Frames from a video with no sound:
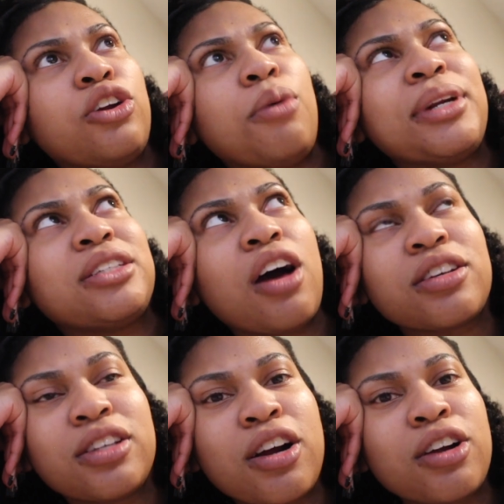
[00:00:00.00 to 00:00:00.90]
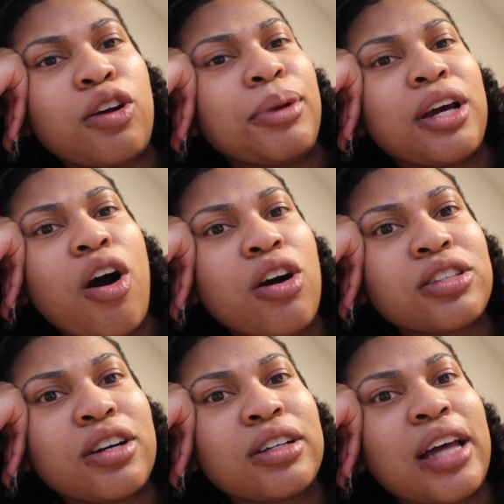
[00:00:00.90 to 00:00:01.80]
nobody talks to her, nobody
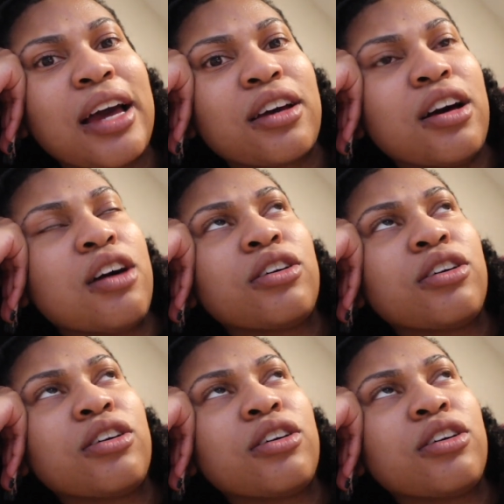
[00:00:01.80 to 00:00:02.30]
calls her. Like,